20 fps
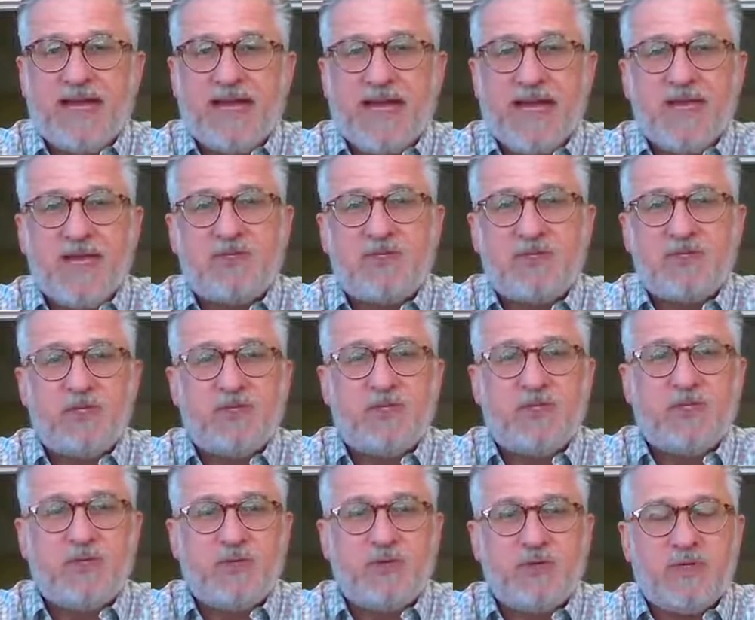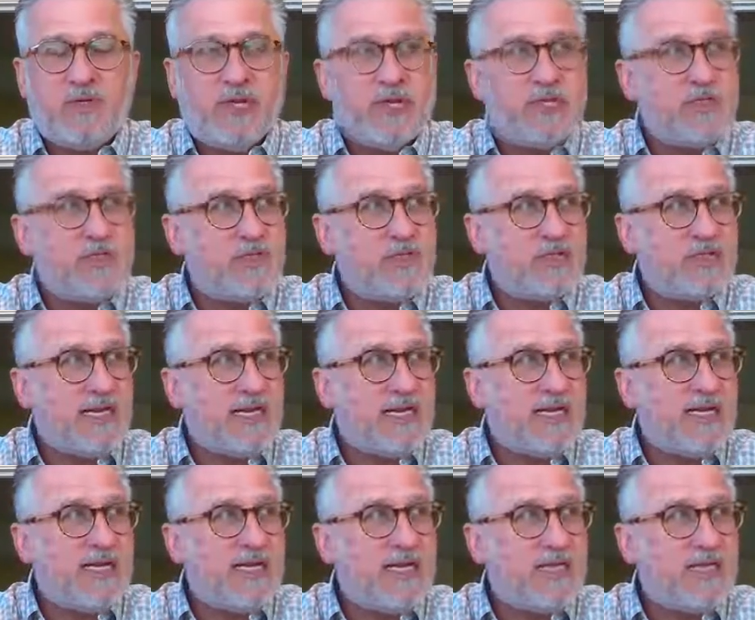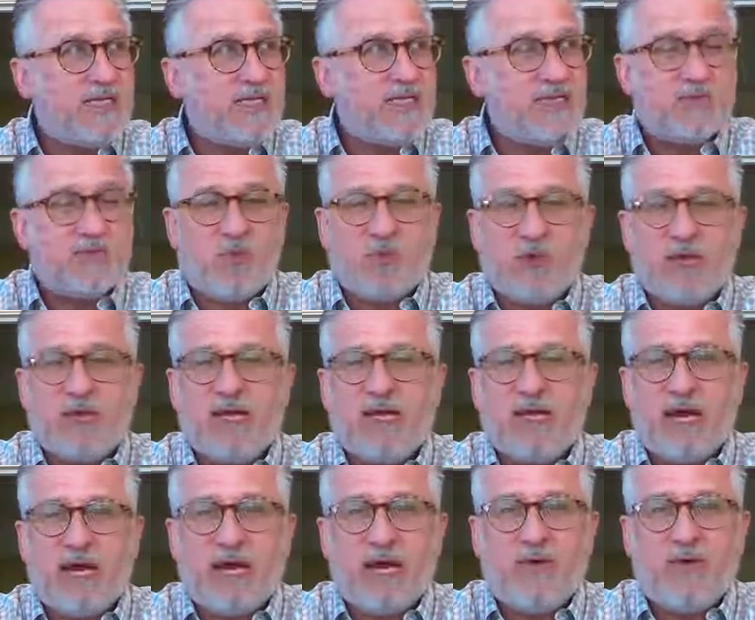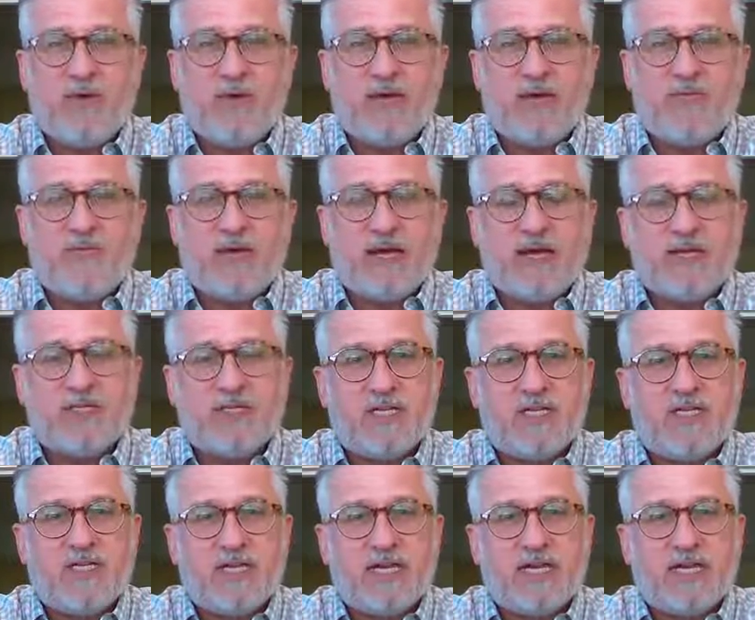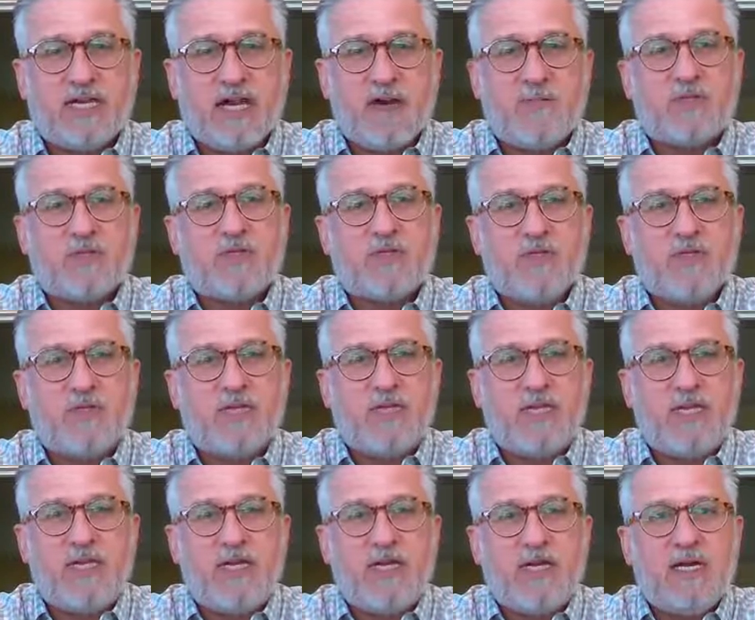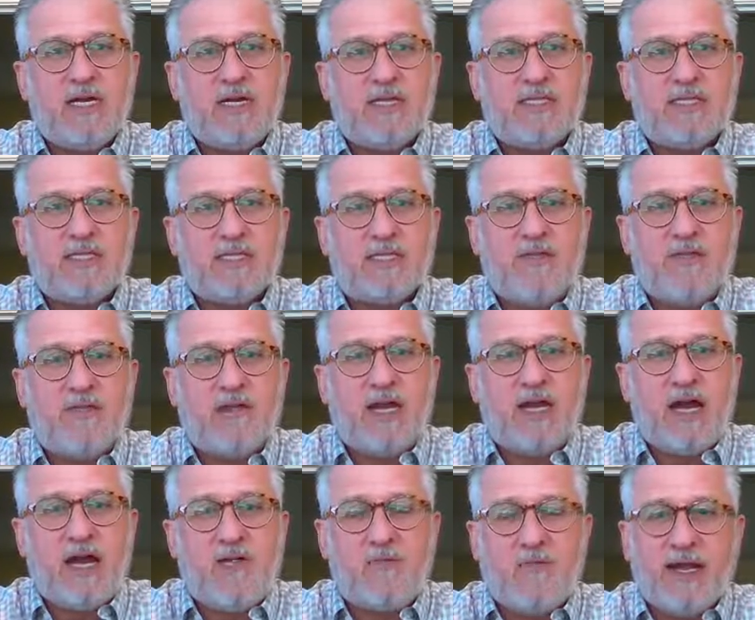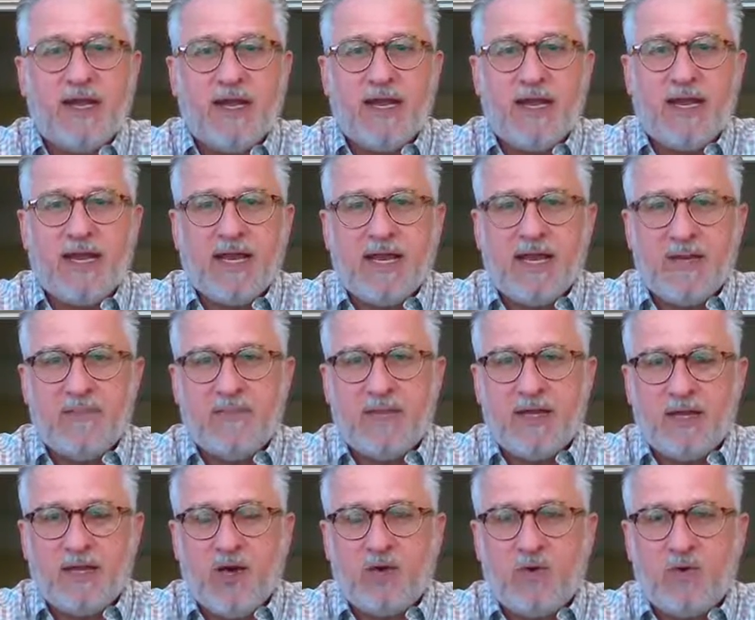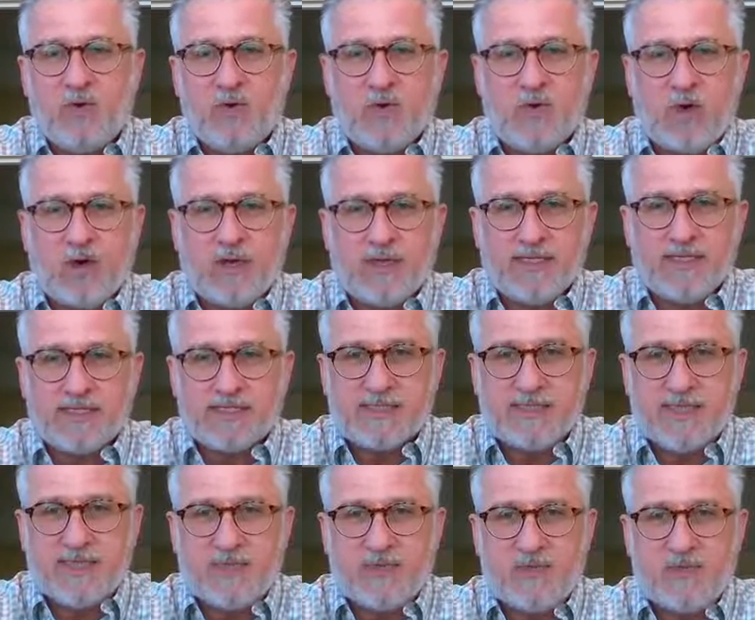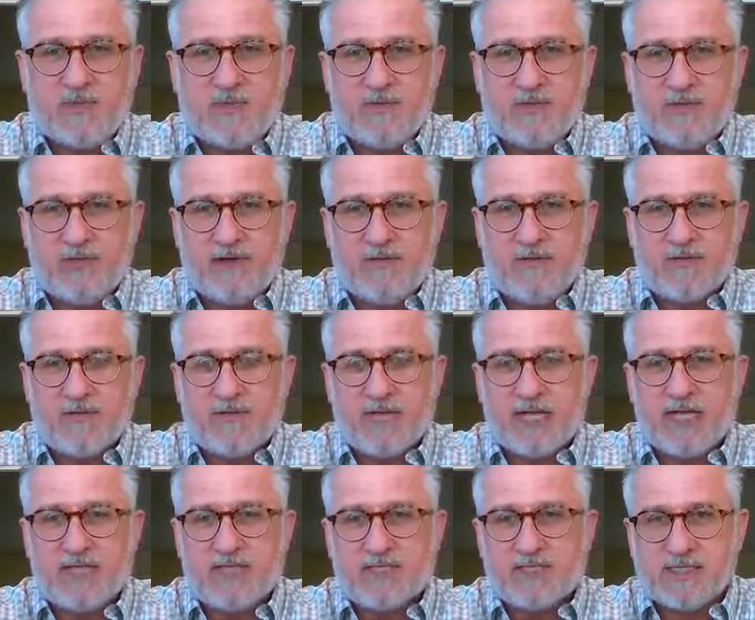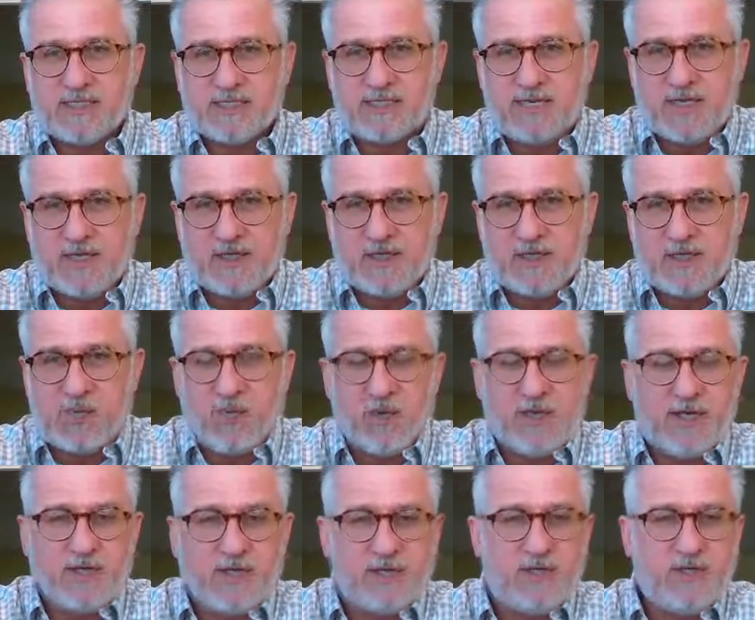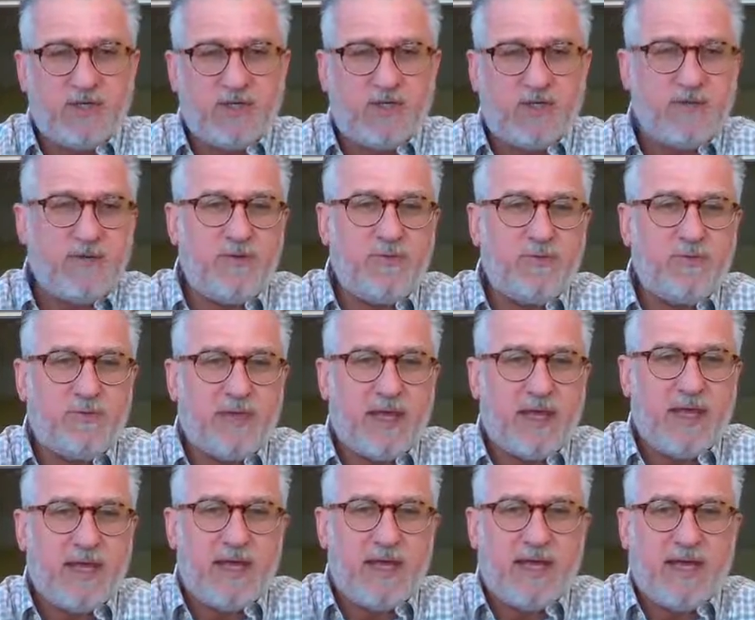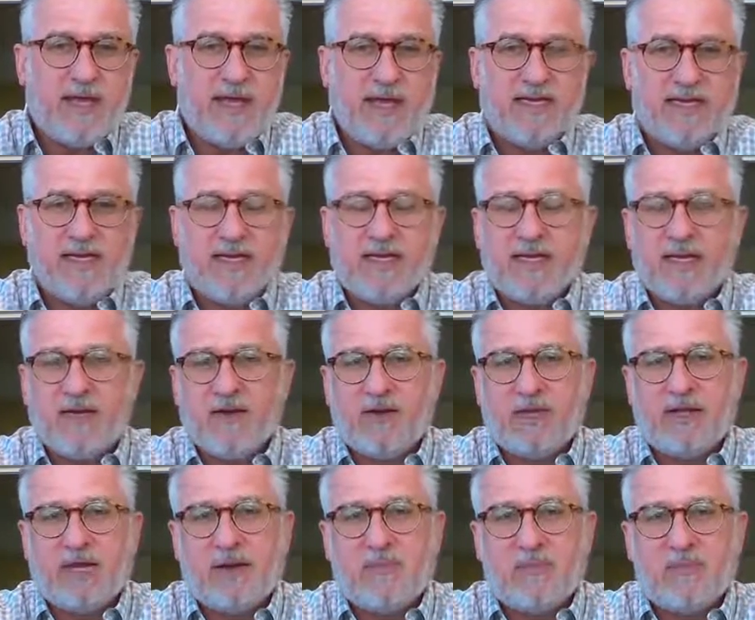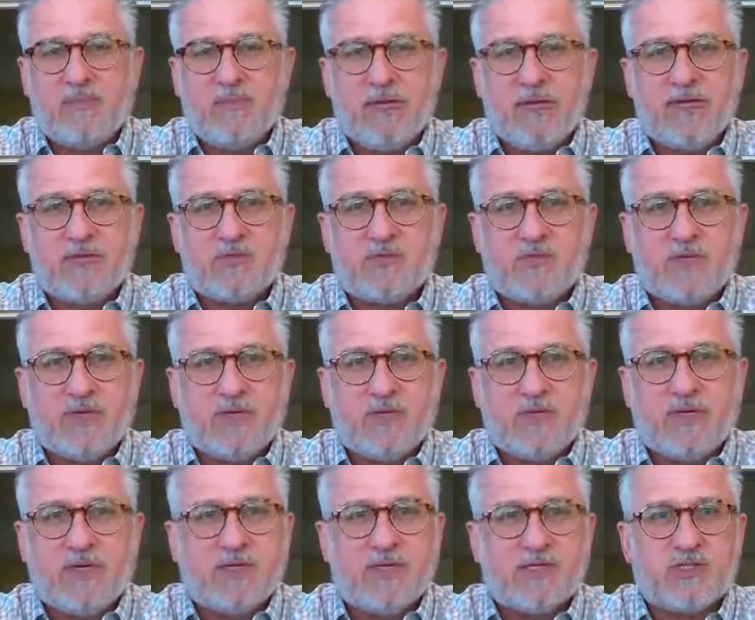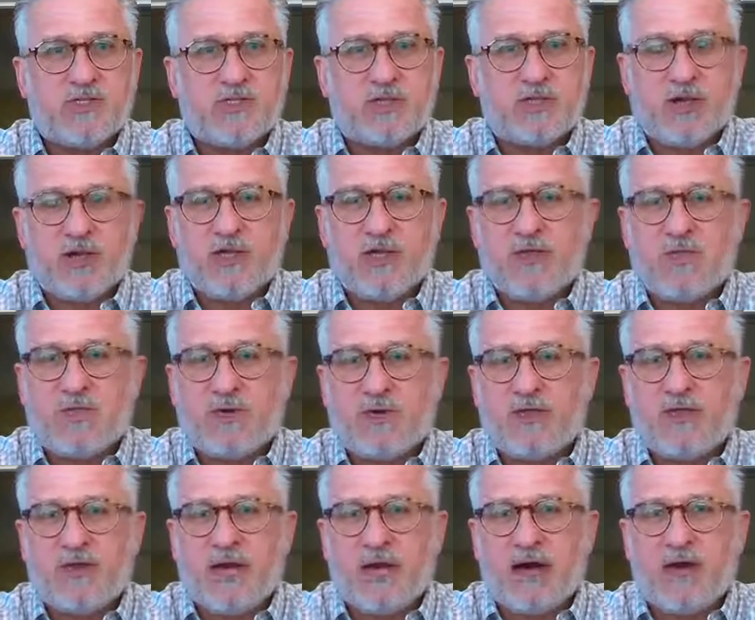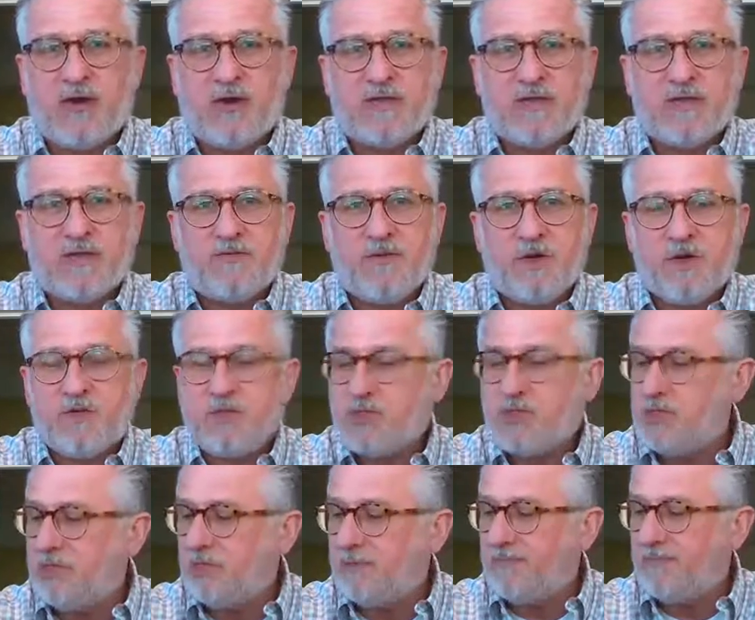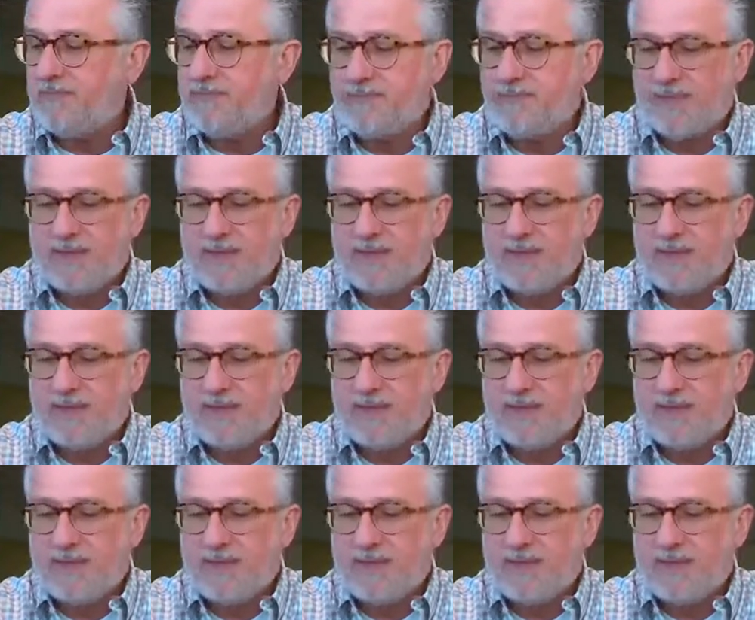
As you do, and as you sign in this morning, I would invite you to take an opportunity to leave a comment and let me know who all is here. Would love a chance to say good morning to you. And then here in a couple minutes, we will get started with our devotion.